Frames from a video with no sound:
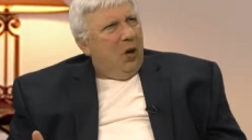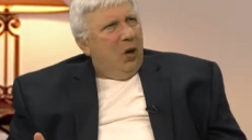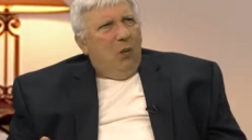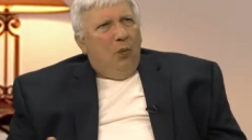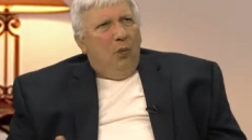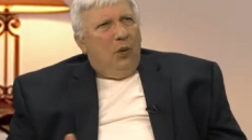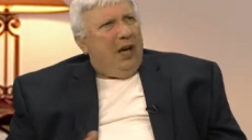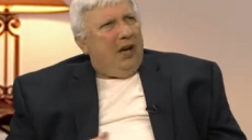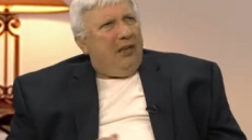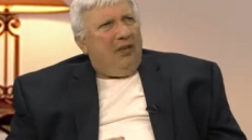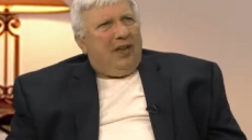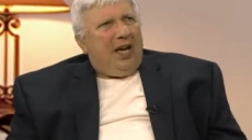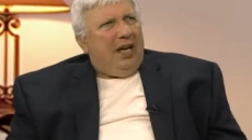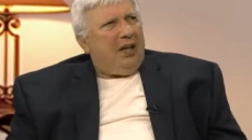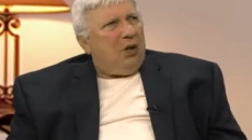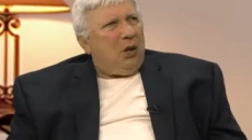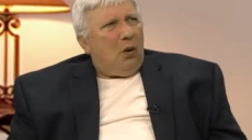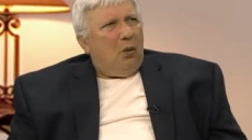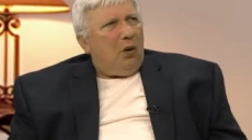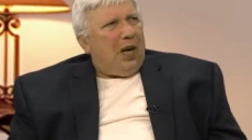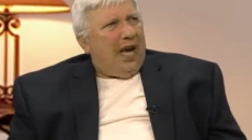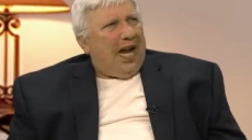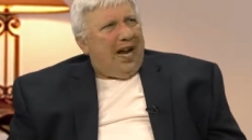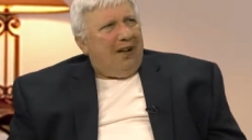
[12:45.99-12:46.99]
where they
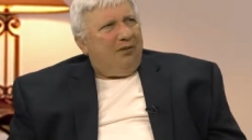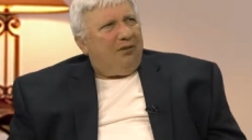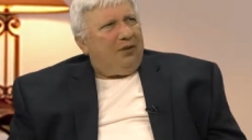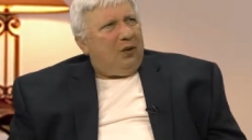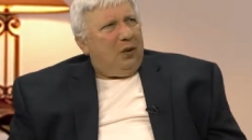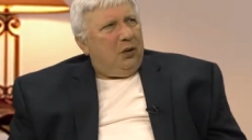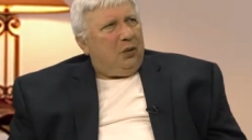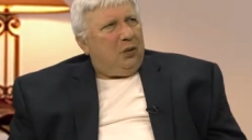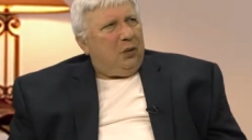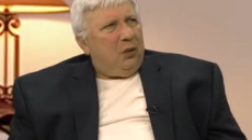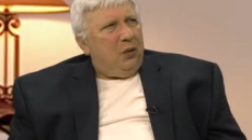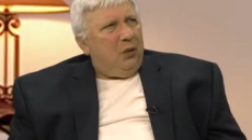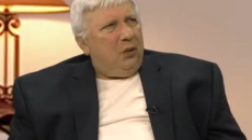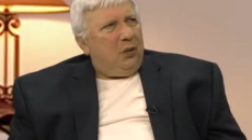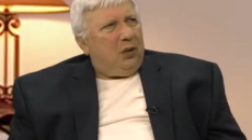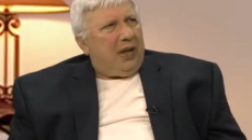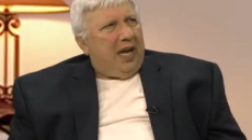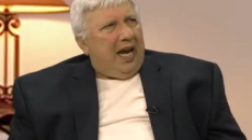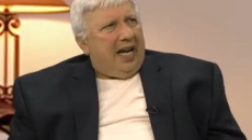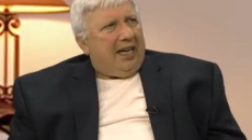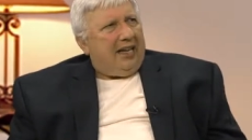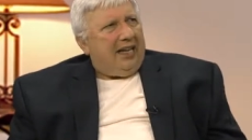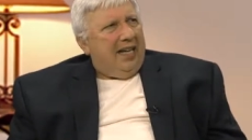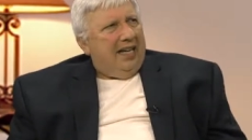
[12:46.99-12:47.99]
don't have to do
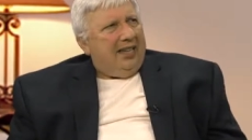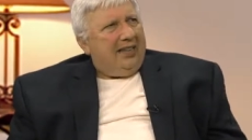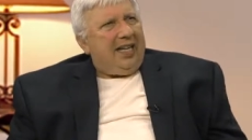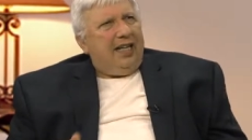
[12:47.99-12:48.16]
that.